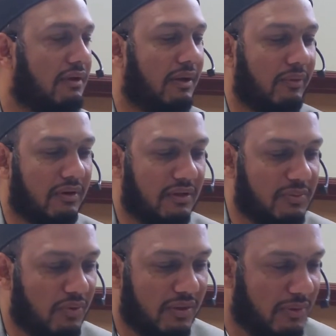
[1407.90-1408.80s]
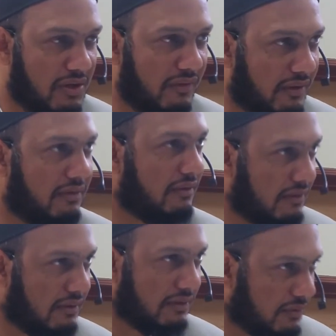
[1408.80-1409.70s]
I'm not going to explain the meaning of
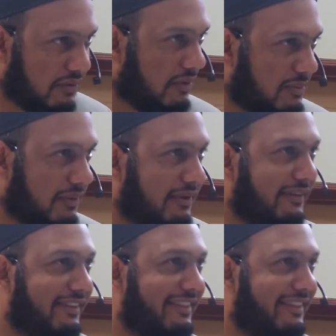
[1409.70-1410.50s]
it, that's what the words mean.